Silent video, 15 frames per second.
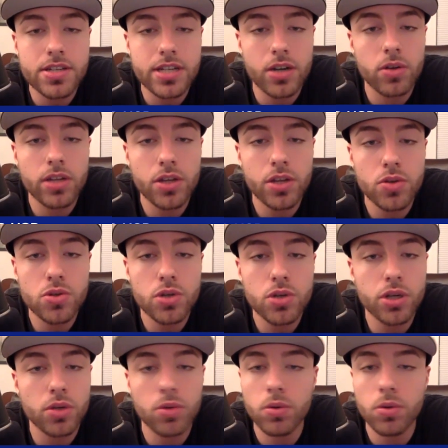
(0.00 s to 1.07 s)
I heard that you took
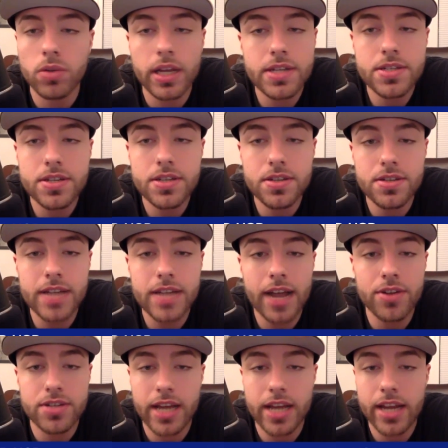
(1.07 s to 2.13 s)
your own lessons
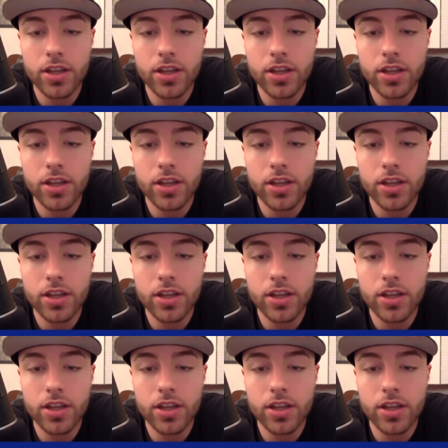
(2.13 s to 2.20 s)
outside of